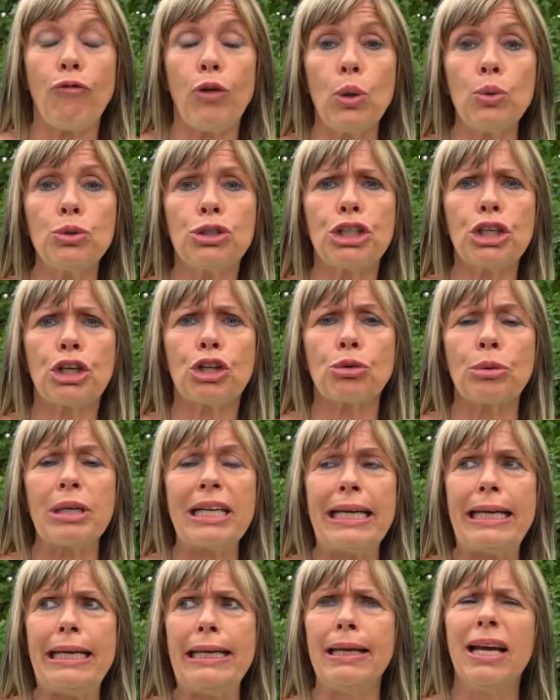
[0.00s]
foods are
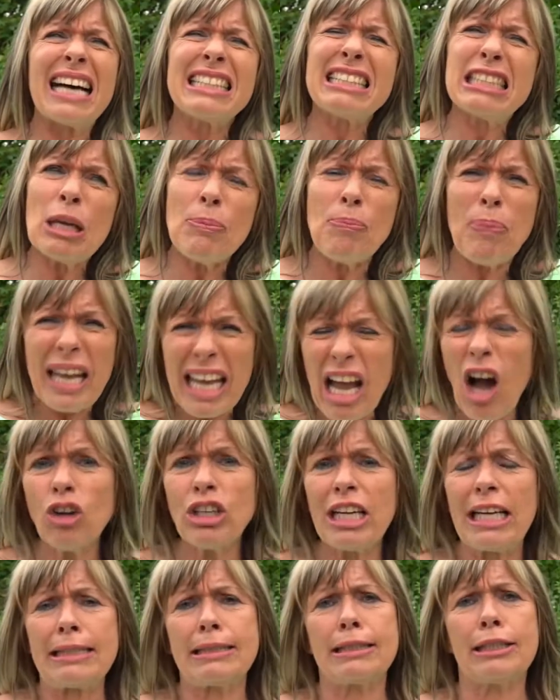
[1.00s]
green. And to be
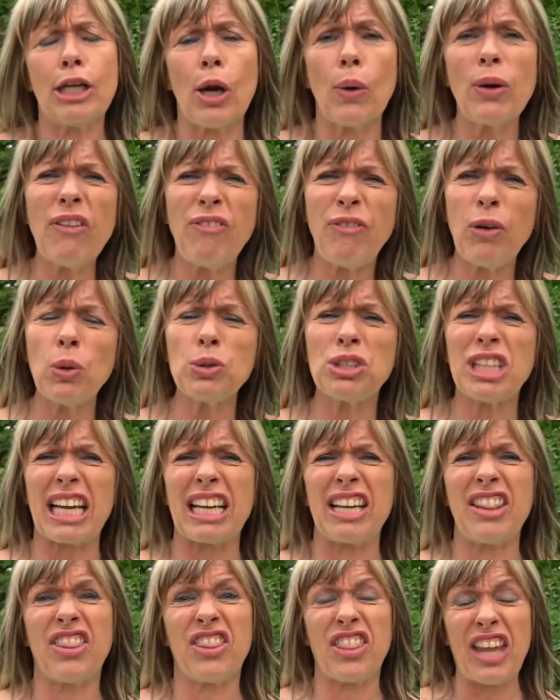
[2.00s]
honest, the only foods I
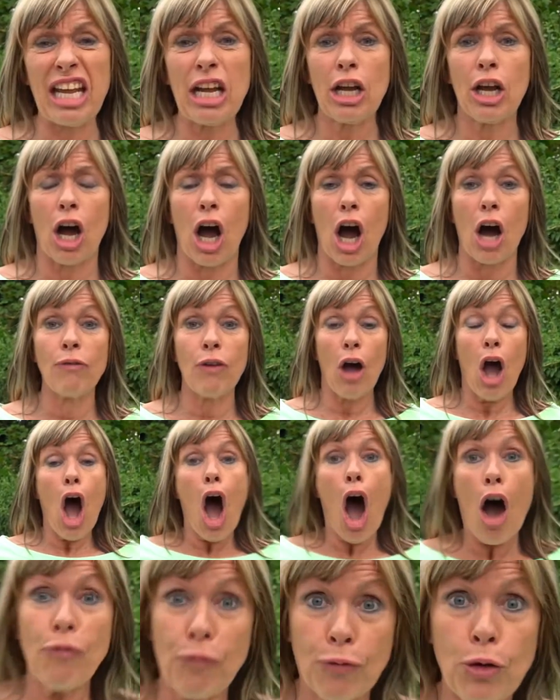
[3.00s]
can think of
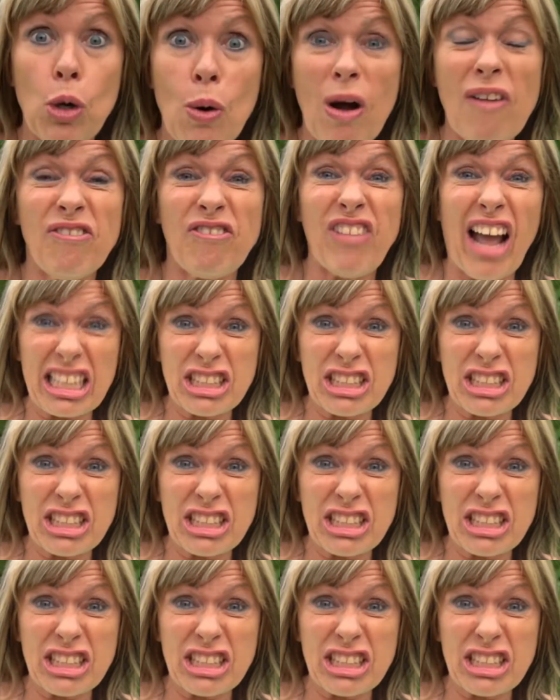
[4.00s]
fruit and